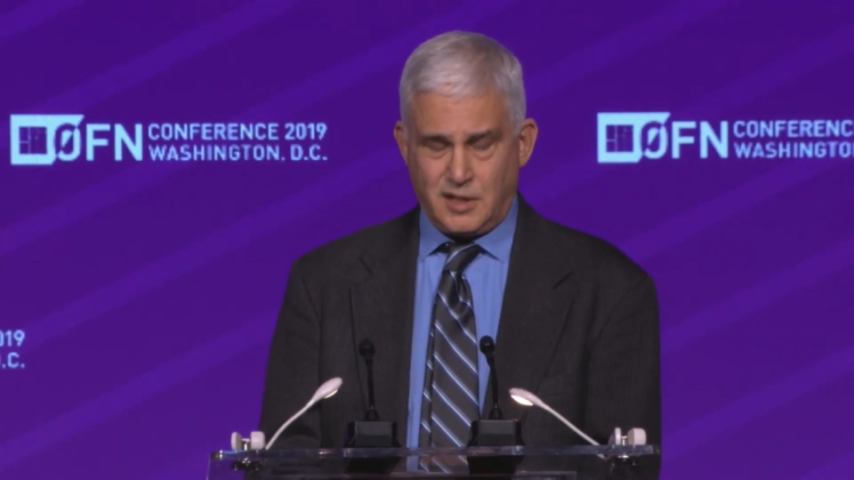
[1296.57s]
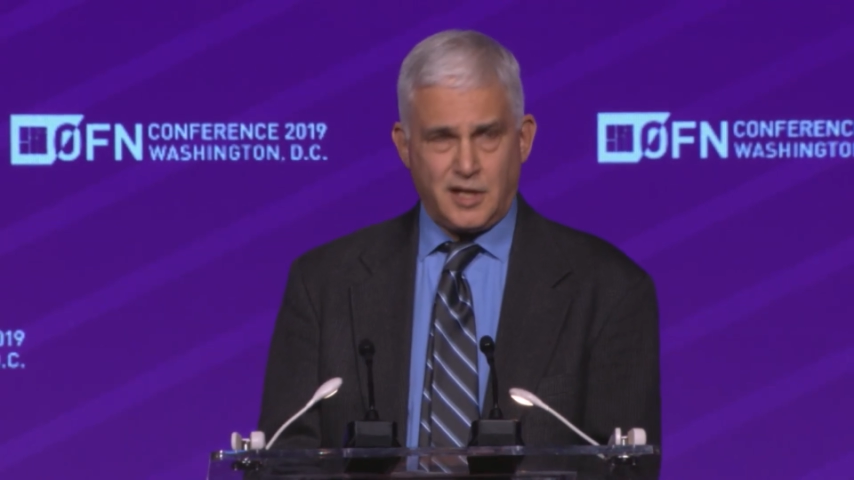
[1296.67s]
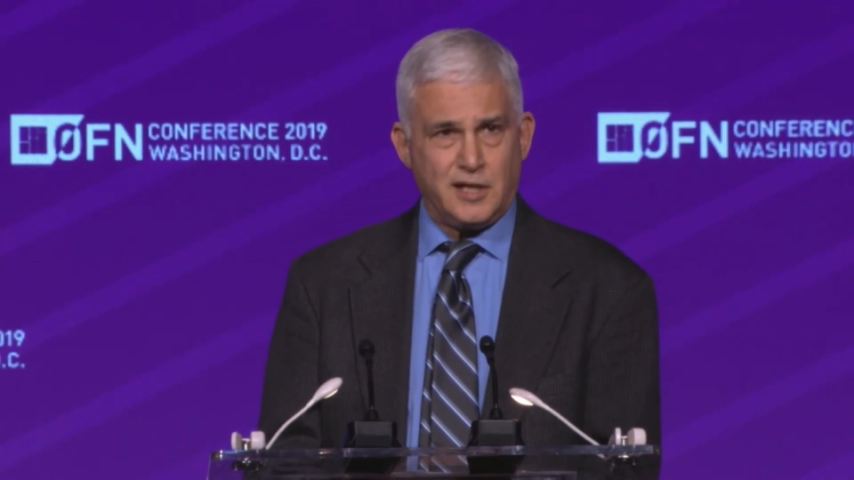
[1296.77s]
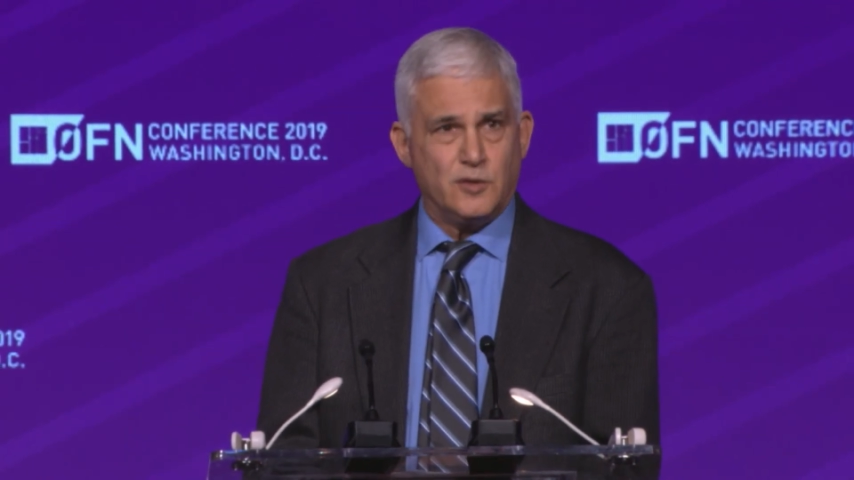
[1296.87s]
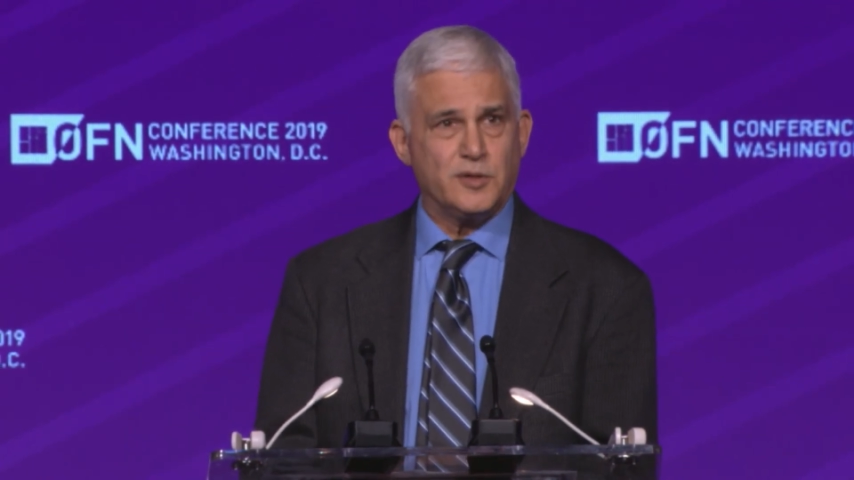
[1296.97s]

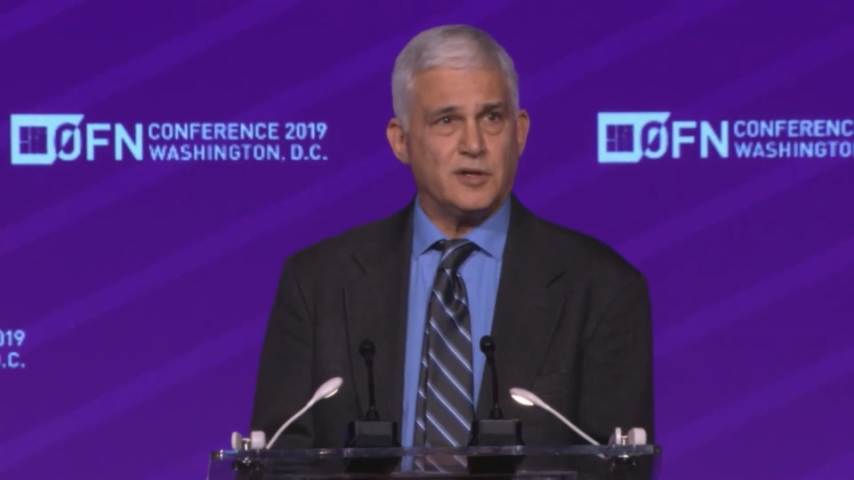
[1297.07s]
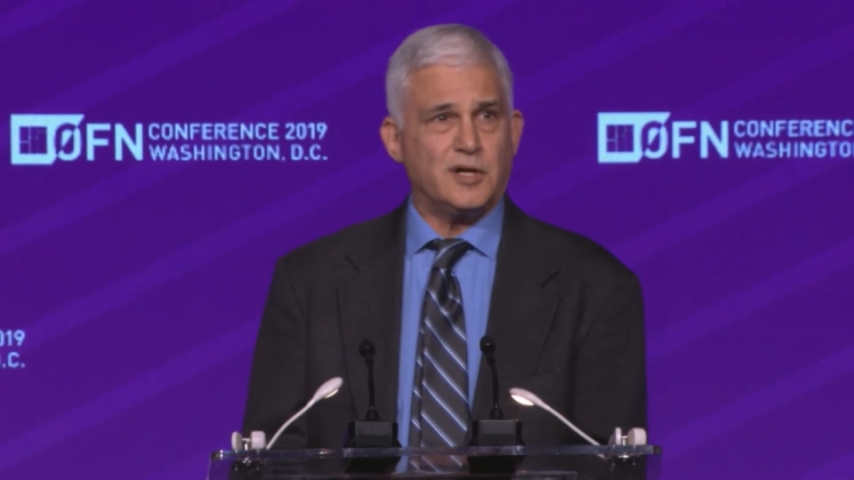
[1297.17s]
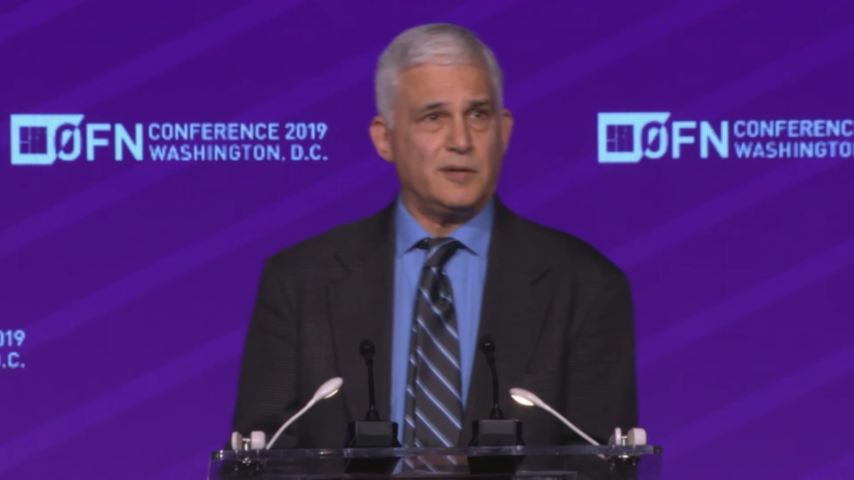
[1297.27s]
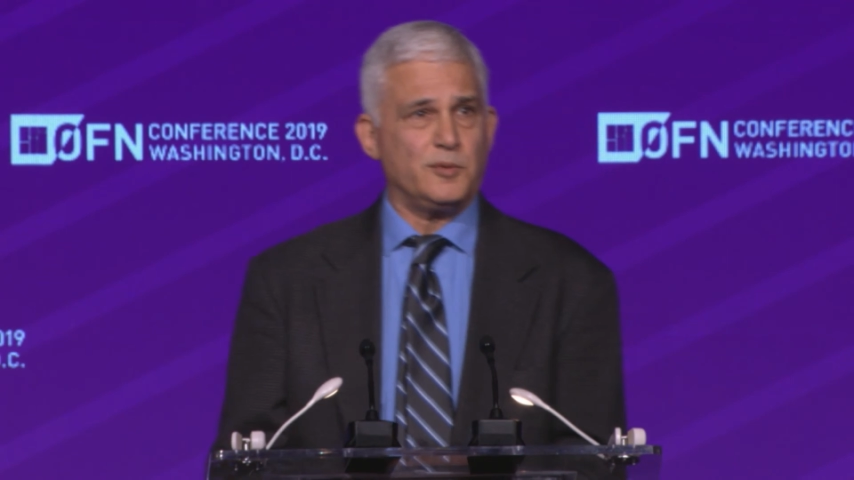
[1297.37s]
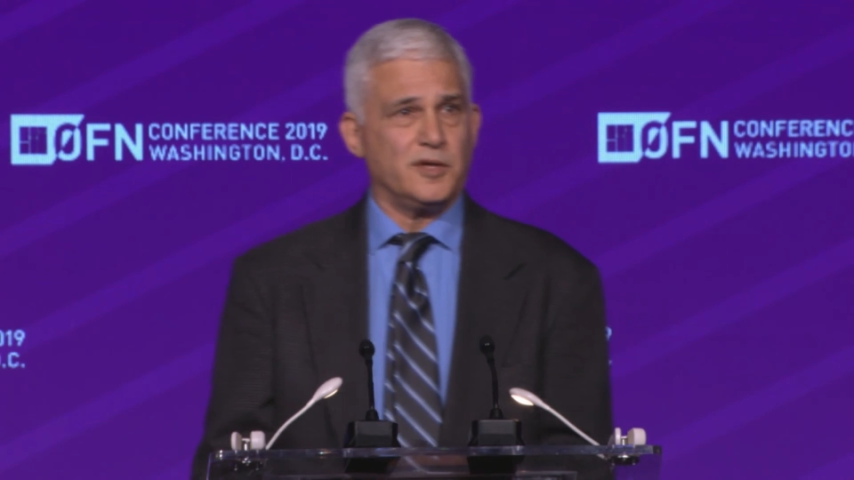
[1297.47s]
I know there are a
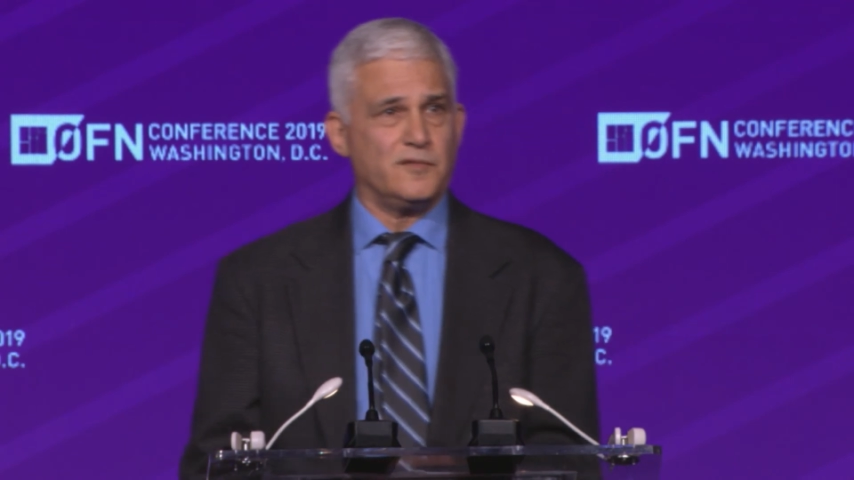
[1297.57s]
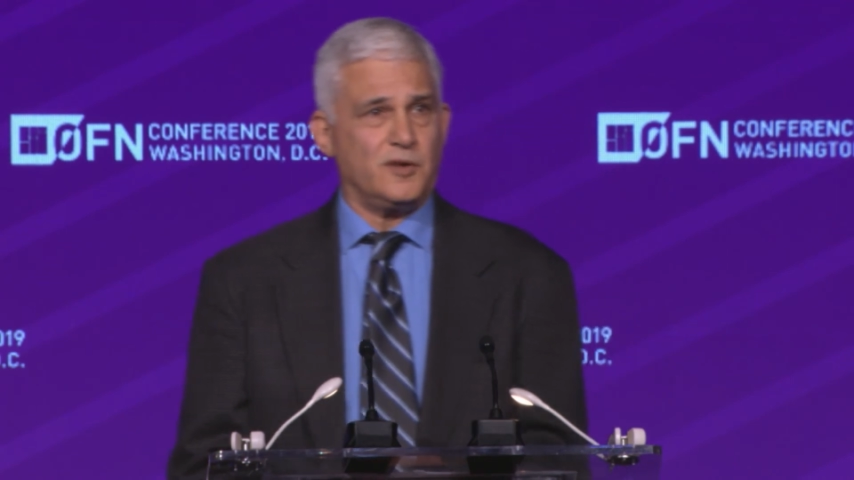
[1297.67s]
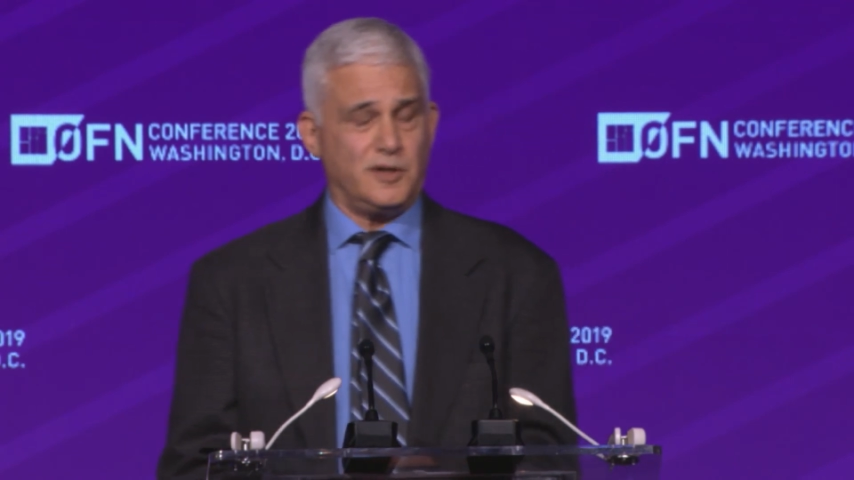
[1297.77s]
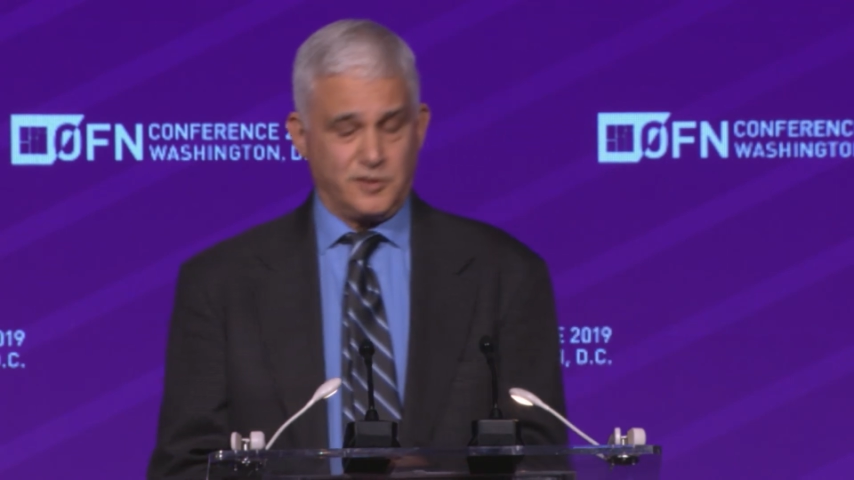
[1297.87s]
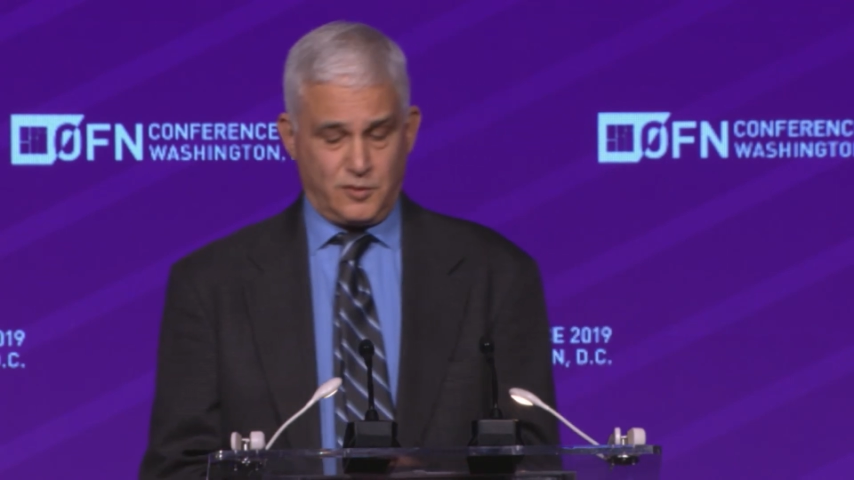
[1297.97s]
couple that have
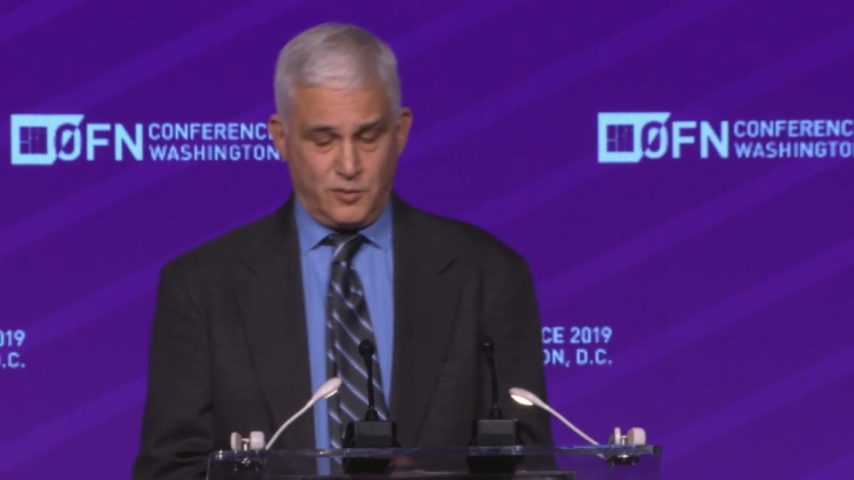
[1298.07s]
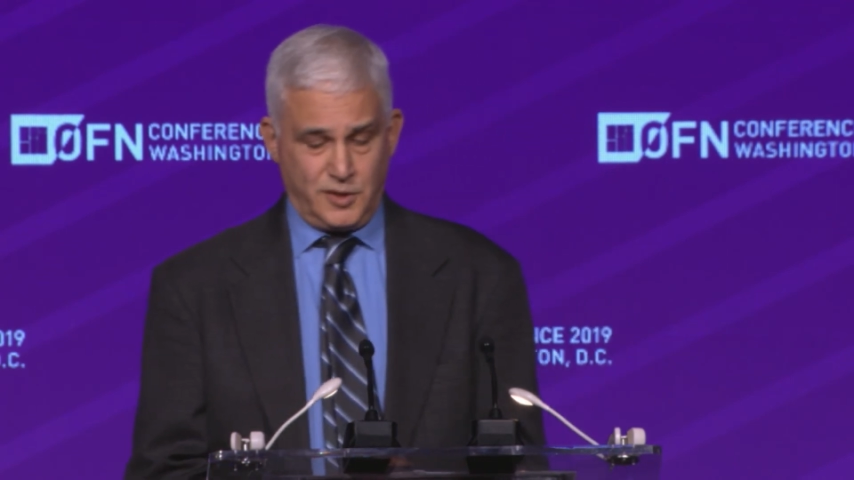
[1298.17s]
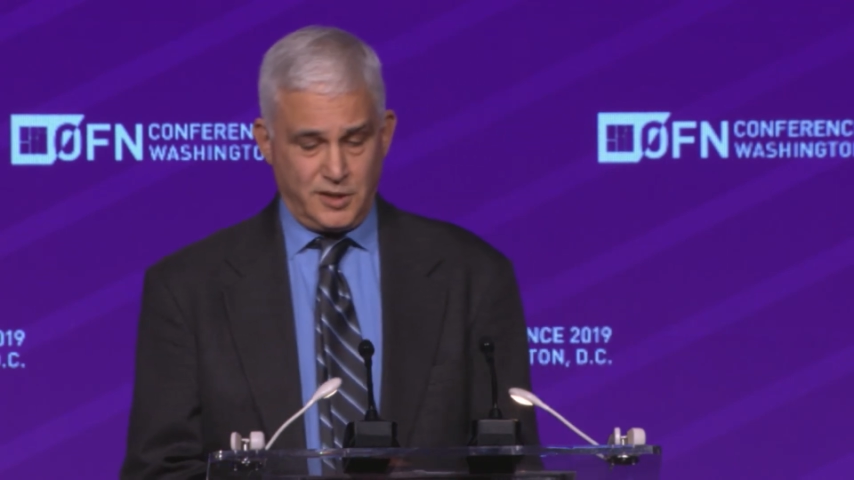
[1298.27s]
gone through it.